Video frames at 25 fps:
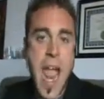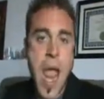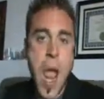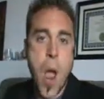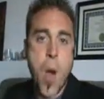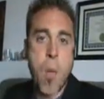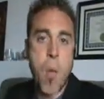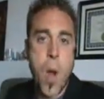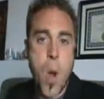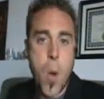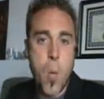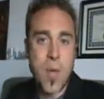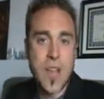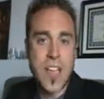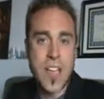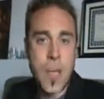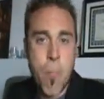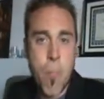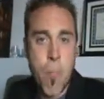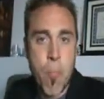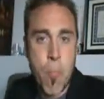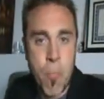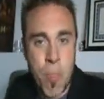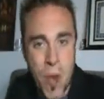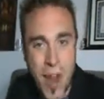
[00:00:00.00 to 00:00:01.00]
And when we
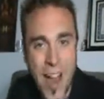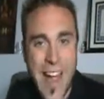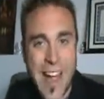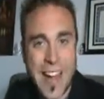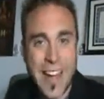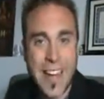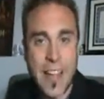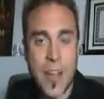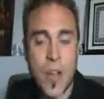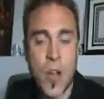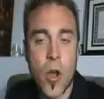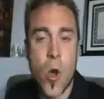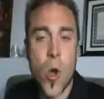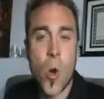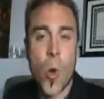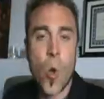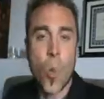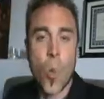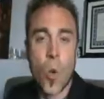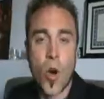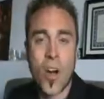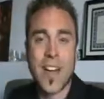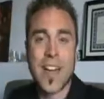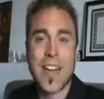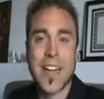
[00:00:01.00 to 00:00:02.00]
get back,
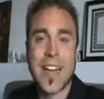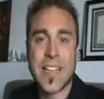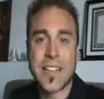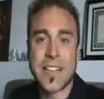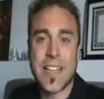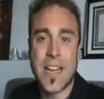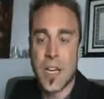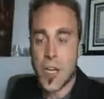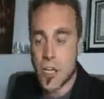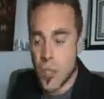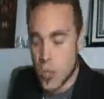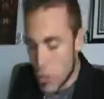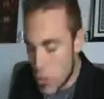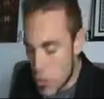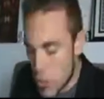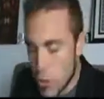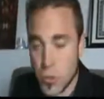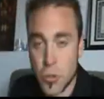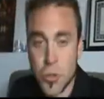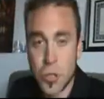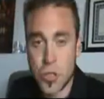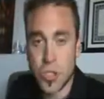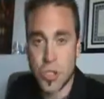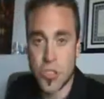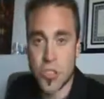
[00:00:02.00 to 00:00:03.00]
we're going to get that
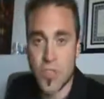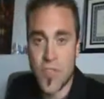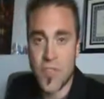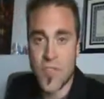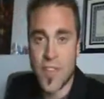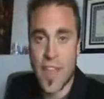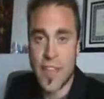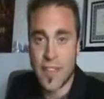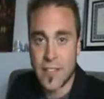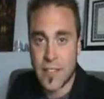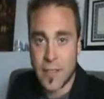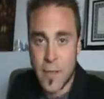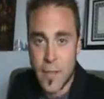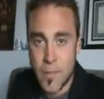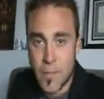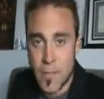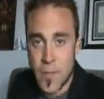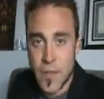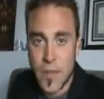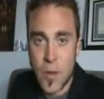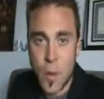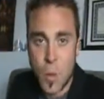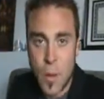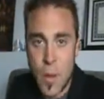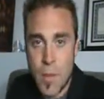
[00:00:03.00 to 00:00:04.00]
conclusion of that
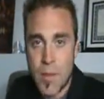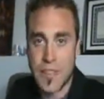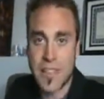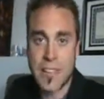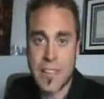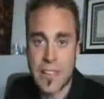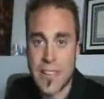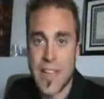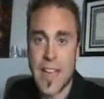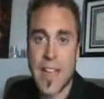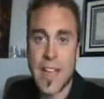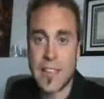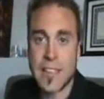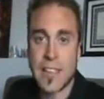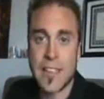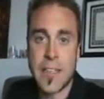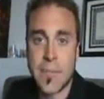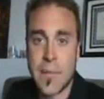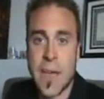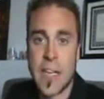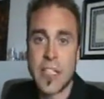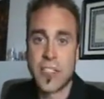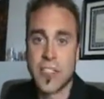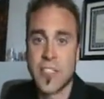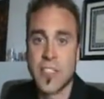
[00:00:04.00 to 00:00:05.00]
women's tag
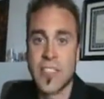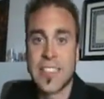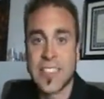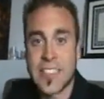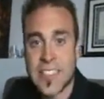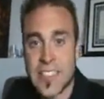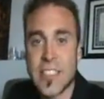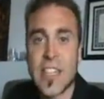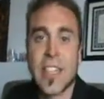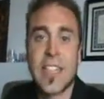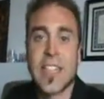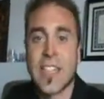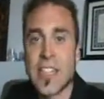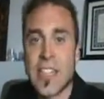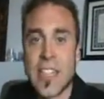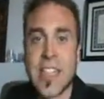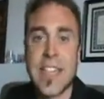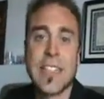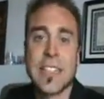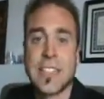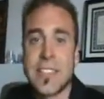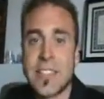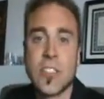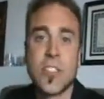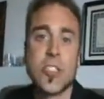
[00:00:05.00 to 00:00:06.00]
team match in a sudden
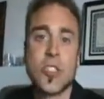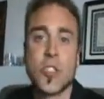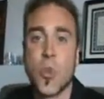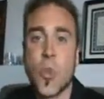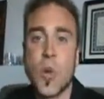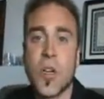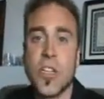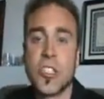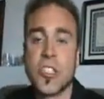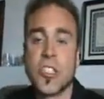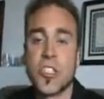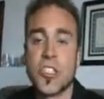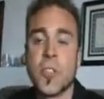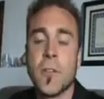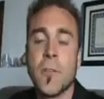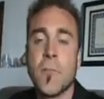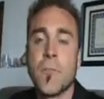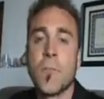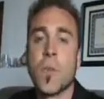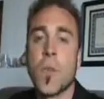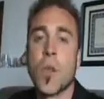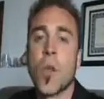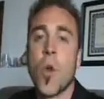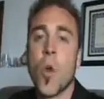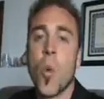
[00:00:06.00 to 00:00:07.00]
death situation
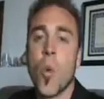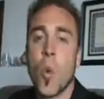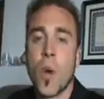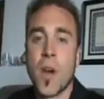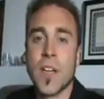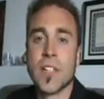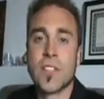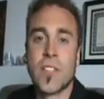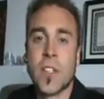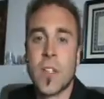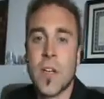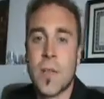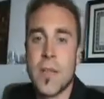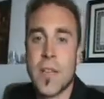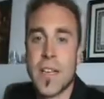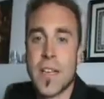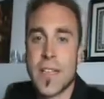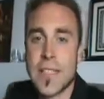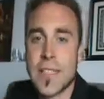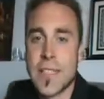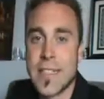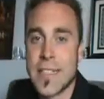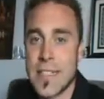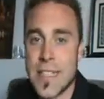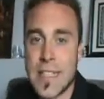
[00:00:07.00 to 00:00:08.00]
where it's going to be
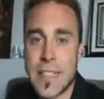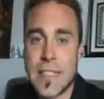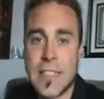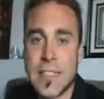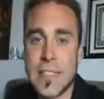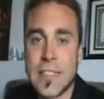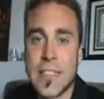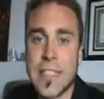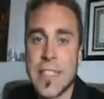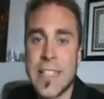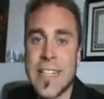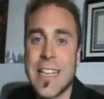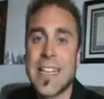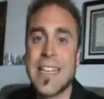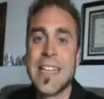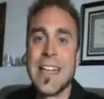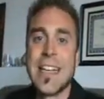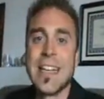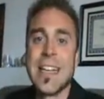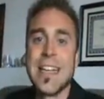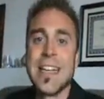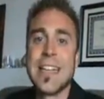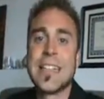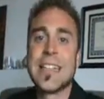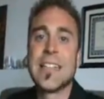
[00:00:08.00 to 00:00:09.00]
contested
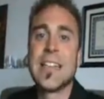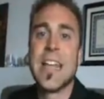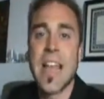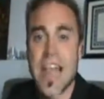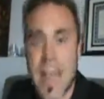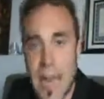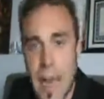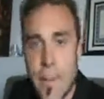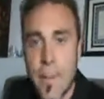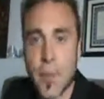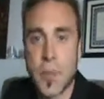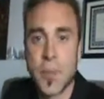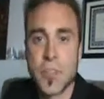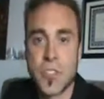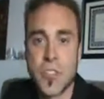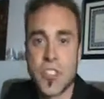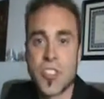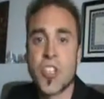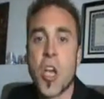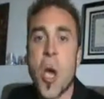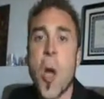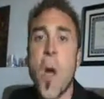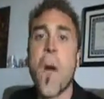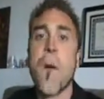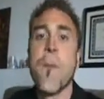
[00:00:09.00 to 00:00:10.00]
in a
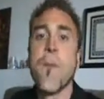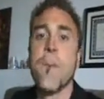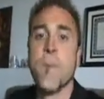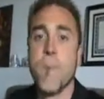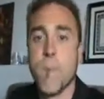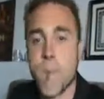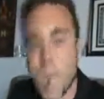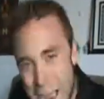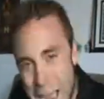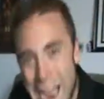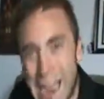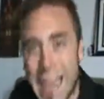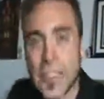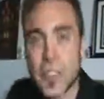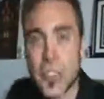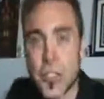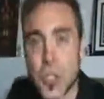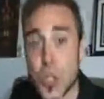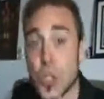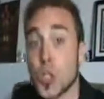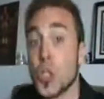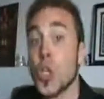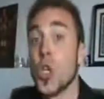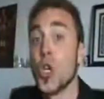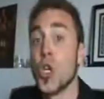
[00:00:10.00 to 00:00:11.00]
tables
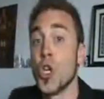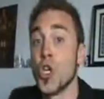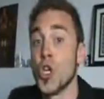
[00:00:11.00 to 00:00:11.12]
match.